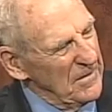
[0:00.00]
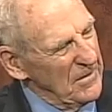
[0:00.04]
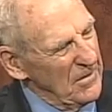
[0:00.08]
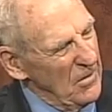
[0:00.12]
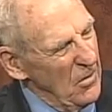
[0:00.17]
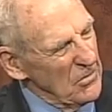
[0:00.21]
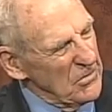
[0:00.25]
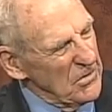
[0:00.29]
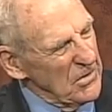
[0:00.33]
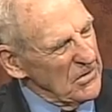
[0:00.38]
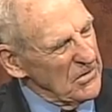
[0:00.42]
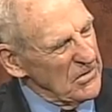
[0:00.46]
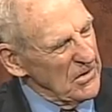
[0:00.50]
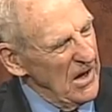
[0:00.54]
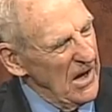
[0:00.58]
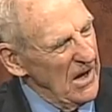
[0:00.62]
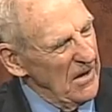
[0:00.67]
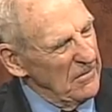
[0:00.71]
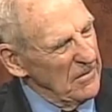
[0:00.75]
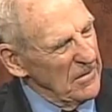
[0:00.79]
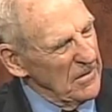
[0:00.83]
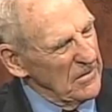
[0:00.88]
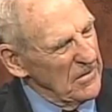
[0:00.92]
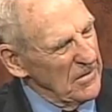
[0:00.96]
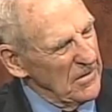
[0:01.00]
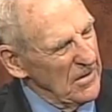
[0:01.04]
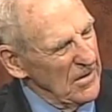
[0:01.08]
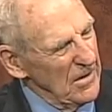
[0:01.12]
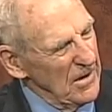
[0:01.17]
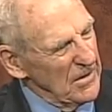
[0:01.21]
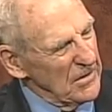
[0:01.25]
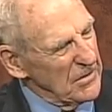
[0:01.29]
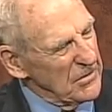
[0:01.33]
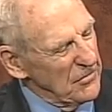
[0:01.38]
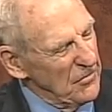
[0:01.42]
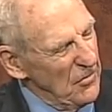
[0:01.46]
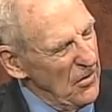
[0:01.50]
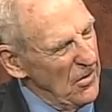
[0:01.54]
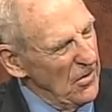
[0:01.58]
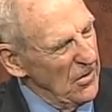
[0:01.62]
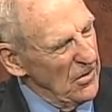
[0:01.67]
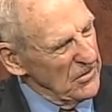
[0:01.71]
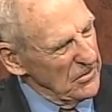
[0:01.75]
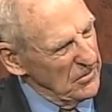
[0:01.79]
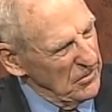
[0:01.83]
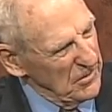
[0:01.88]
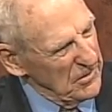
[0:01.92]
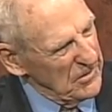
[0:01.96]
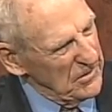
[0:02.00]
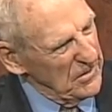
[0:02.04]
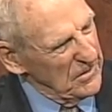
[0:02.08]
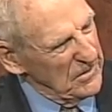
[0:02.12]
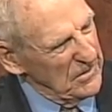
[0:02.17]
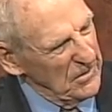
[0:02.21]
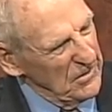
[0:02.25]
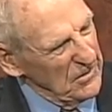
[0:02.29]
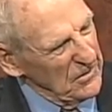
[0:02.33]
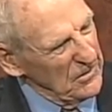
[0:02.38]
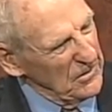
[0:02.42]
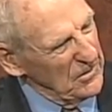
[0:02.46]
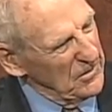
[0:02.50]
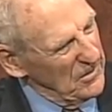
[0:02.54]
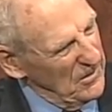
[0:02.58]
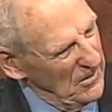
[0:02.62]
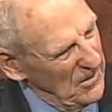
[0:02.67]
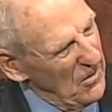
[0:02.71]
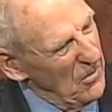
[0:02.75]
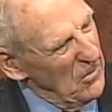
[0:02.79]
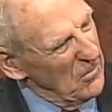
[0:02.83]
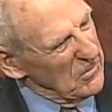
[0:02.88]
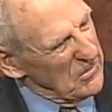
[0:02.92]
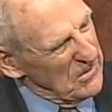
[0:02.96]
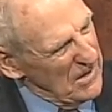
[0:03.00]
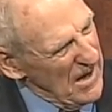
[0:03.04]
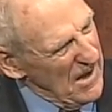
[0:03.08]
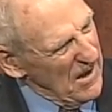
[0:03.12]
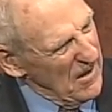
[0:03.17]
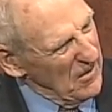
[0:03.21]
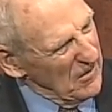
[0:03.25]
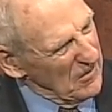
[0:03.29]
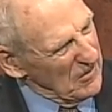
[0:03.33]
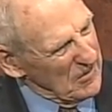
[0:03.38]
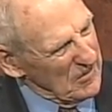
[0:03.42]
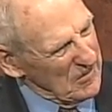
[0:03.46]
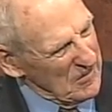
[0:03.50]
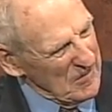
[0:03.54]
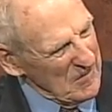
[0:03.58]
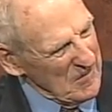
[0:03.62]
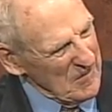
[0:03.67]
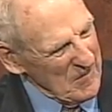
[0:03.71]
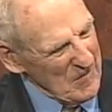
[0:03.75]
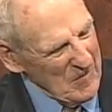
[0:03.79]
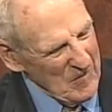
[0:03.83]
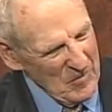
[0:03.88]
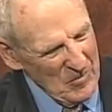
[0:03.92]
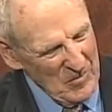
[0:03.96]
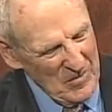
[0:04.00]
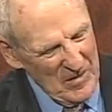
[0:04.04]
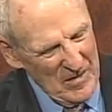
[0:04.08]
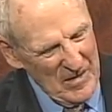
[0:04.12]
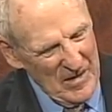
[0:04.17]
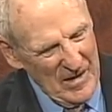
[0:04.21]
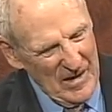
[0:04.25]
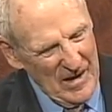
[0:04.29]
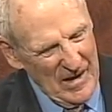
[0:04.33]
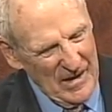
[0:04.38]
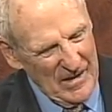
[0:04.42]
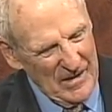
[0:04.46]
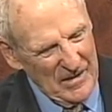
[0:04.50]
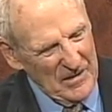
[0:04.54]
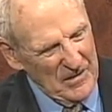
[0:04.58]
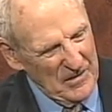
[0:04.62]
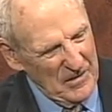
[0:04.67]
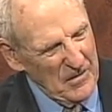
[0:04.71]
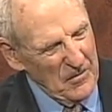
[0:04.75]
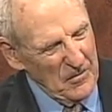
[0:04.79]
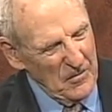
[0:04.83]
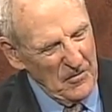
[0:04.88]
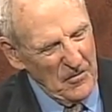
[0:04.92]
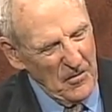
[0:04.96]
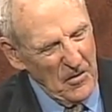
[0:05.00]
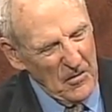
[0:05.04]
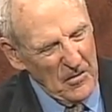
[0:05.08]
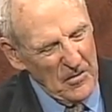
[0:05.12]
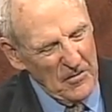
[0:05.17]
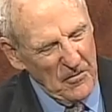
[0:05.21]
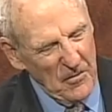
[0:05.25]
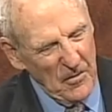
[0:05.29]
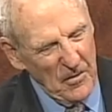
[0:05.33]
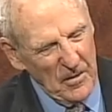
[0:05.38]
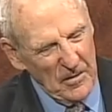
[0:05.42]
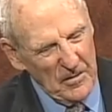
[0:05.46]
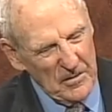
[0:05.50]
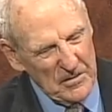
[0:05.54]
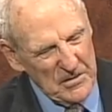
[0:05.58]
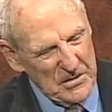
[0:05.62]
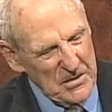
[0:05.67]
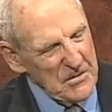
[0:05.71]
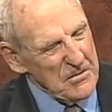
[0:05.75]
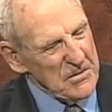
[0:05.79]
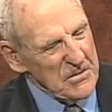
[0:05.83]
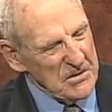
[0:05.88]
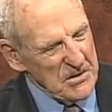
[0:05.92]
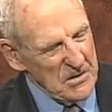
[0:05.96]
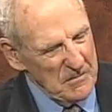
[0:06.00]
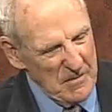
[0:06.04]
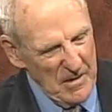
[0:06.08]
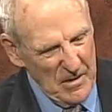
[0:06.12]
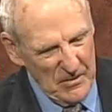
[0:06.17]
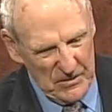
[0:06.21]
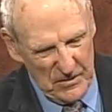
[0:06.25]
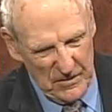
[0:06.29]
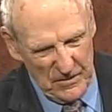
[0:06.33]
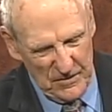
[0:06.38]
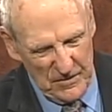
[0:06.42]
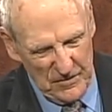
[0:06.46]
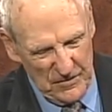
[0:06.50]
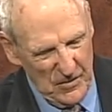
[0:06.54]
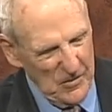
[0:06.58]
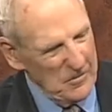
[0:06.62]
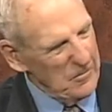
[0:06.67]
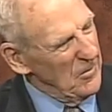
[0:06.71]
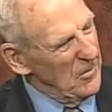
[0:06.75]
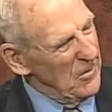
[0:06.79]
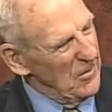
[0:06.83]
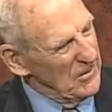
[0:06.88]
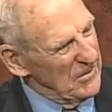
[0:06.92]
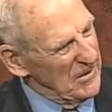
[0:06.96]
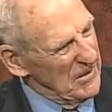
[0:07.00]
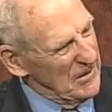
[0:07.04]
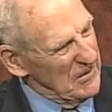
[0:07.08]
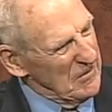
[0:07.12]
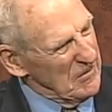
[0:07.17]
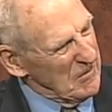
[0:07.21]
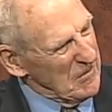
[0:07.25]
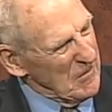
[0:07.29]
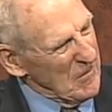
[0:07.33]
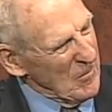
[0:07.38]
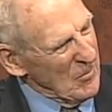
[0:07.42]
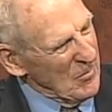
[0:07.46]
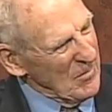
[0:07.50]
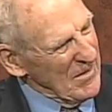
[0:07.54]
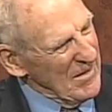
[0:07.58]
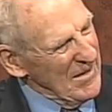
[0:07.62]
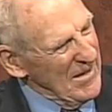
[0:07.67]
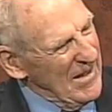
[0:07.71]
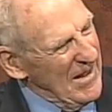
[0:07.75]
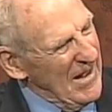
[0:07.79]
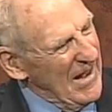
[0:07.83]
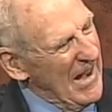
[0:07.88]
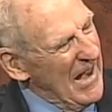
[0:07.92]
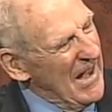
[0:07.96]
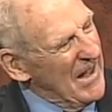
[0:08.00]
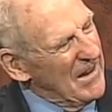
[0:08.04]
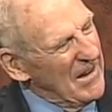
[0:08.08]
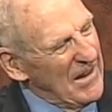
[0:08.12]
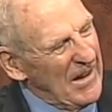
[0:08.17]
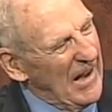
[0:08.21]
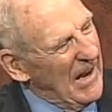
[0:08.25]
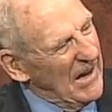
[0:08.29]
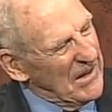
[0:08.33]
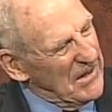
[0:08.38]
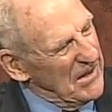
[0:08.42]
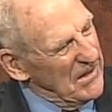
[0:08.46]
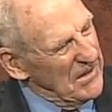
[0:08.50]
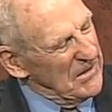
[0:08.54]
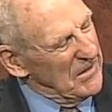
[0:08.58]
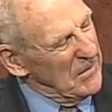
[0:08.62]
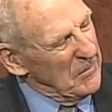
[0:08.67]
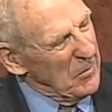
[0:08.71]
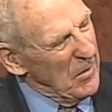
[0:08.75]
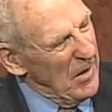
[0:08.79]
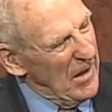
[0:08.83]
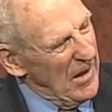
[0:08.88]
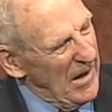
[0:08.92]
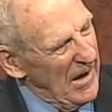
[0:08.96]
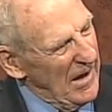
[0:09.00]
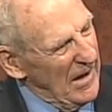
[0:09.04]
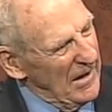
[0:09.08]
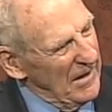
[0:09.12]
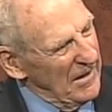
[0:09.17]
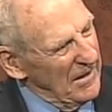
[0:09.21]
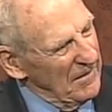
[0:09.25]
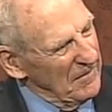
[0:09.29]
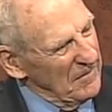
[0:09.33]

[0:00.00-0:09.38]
coaching job in Glens Falls, which is your hometown. And they were very, very serious about their football team. And I didn't apply.